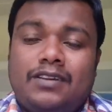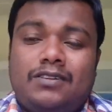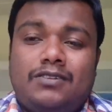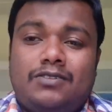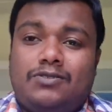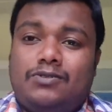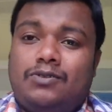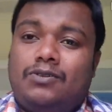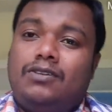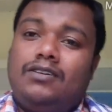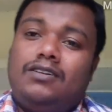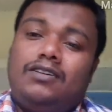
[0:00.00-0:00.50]

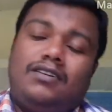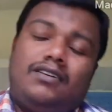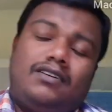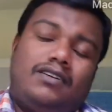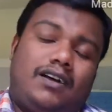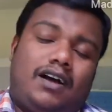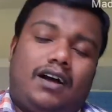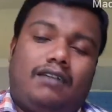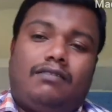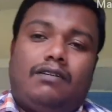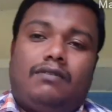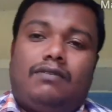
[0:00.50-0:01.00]
So,
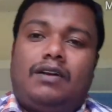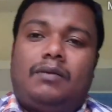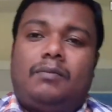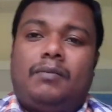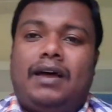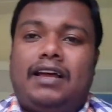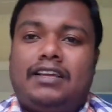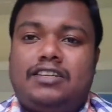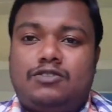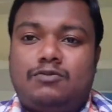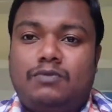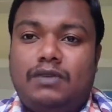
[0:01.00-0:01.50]
however,
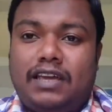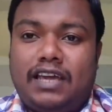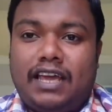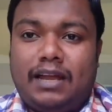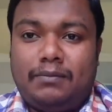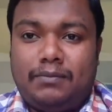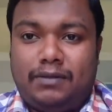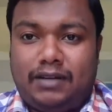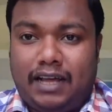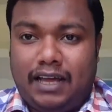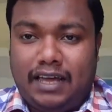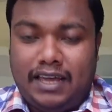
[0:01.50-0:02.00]
match
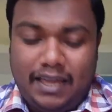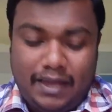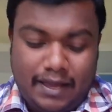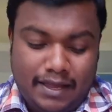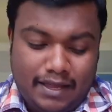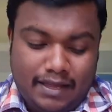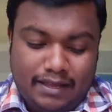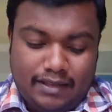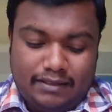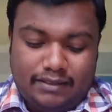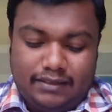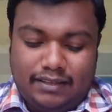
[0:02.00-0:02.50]
became tie.